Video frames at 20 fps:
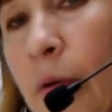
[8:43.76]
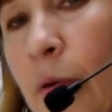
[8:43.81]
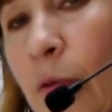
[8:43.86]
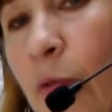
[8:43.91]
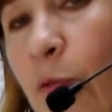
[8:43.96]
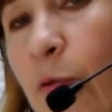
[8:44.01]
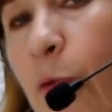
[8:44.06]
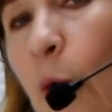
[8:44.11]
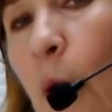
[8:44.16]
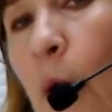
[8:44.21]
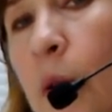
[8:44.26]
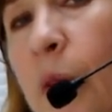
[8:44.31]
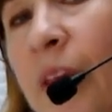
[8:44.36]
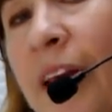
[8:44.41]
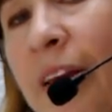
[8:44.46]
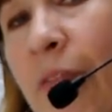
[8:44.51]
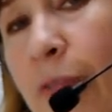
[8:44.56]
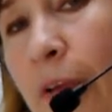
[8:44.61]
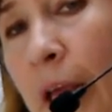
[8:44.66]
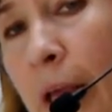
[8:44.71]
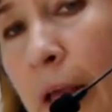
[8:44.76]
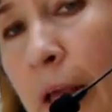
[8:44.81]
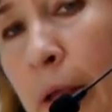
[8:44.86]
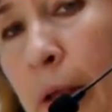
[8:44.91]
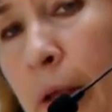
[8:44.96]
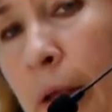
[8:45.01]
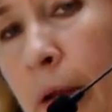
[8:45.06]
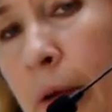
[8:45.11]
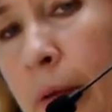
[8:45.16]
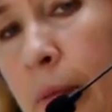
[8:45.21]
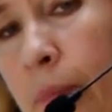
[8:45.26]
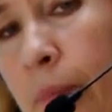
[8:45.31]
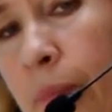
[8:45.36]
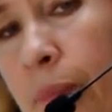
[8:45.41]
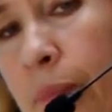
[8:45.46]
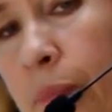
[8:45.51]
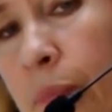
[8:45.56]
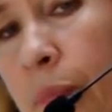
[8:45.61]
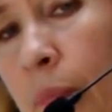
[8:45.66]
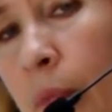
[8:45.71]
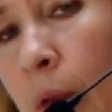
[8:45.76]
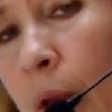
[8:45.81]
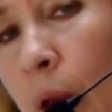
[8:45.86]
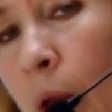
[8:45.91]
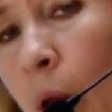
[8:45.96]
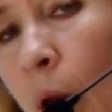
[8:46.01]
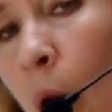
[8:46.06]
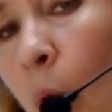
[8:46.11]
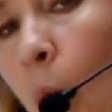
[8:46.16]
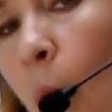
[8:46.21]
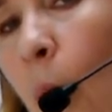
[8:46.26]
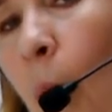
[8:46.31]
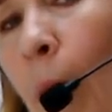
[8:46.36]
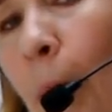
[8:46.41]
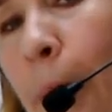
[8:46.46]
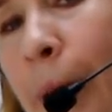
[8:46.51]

for living while